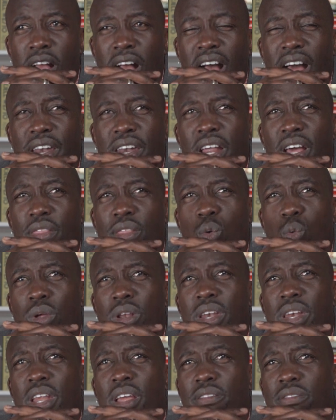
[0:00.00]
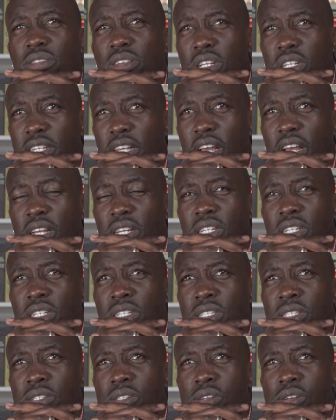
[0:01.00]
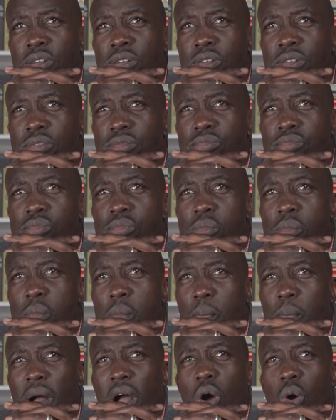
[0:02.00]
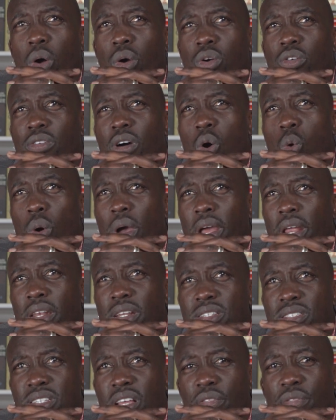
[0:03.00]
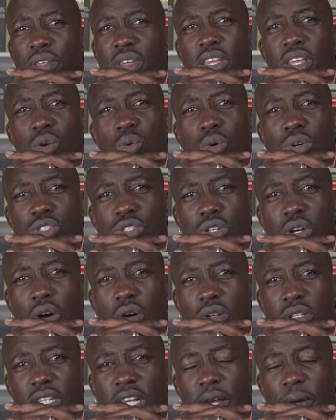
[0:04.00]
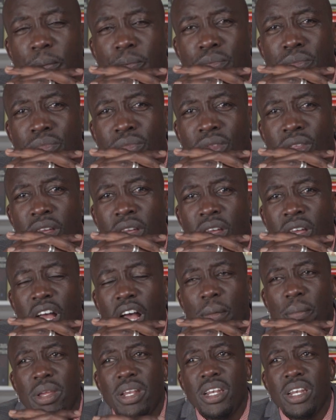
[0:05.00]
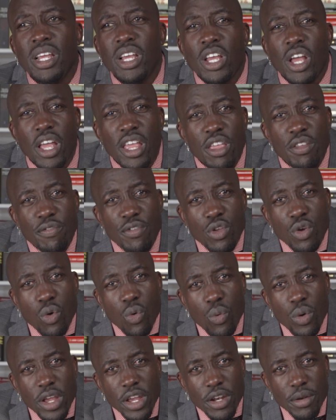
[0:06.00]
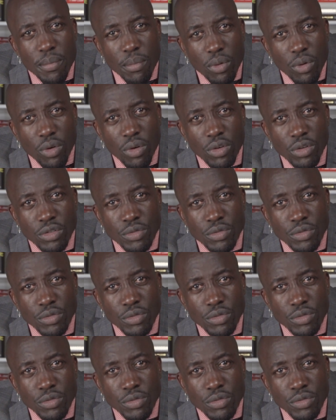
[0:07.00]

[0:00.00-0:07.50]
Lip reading: another with Neville, yeah? Power of Awareness, I think it was called, yeah? I mean, if you read more